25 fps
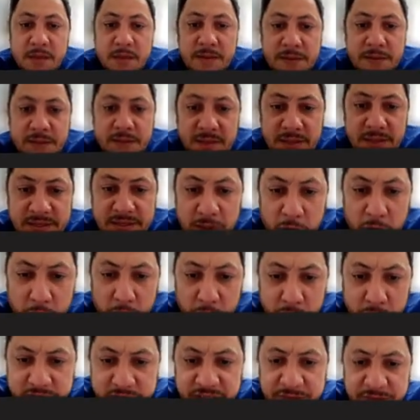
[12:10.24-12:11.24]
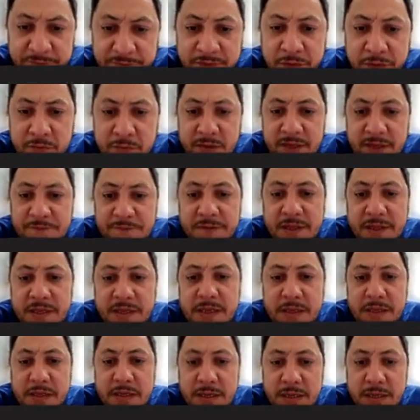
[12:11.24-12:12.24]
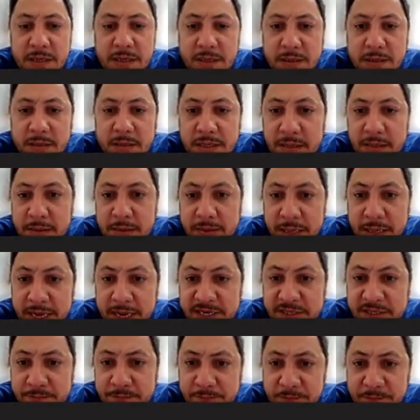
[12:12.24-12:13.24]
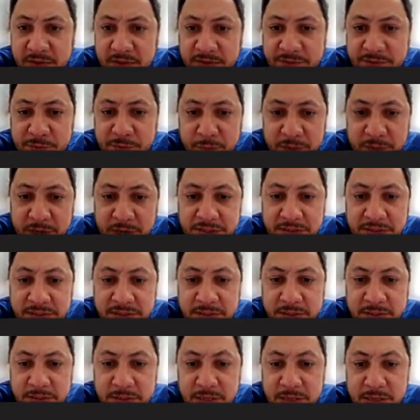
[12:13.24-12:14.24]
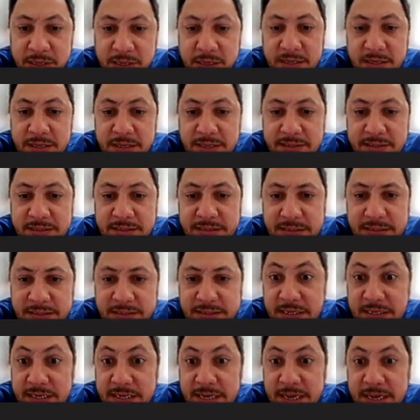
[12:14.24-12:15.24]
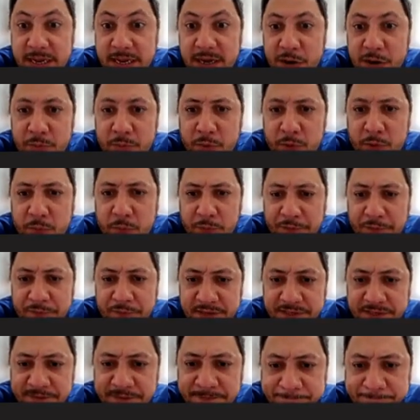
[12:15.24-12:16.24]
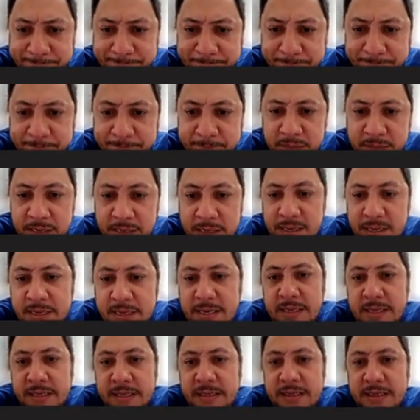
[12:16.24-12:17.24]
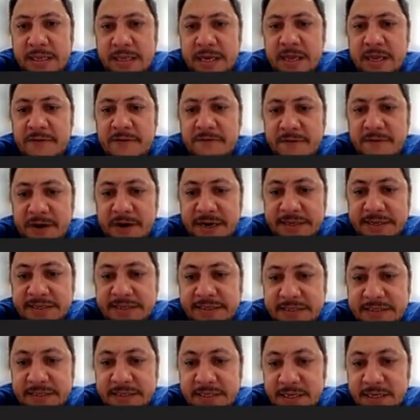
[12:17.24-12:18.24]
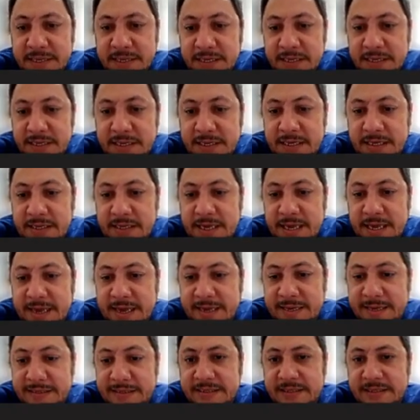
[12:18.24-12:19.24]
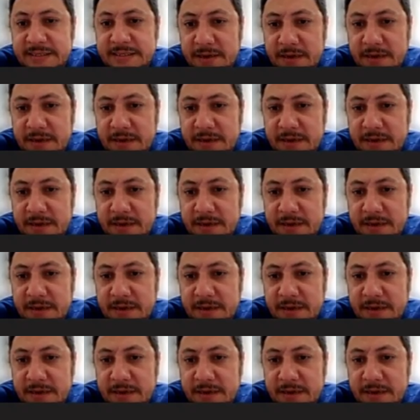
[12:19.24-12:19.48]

This holds if and only if the Nash transformation is a homeomorphism, and the inverse has